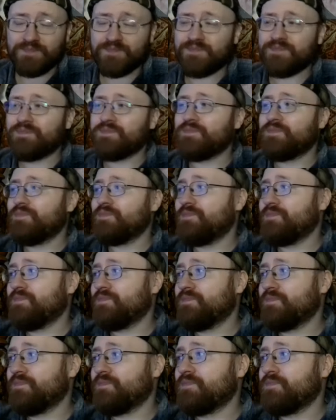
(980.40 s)

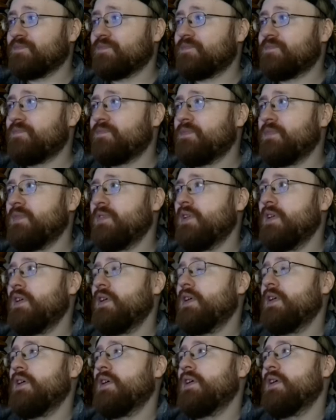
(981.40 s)

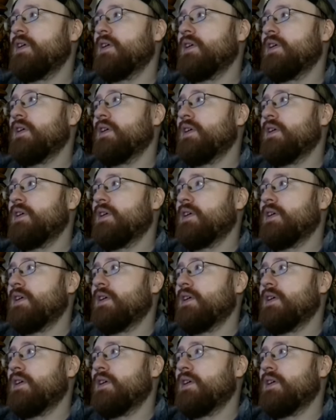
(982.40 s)
(no one is talking)